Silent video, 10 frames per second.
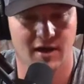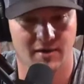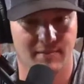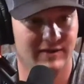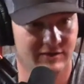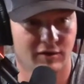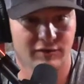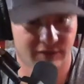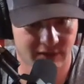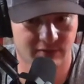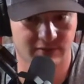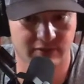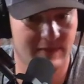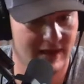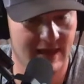Myself and,
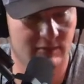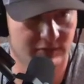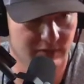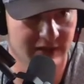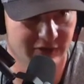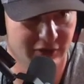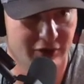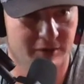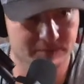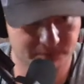my captain was Blake Turner.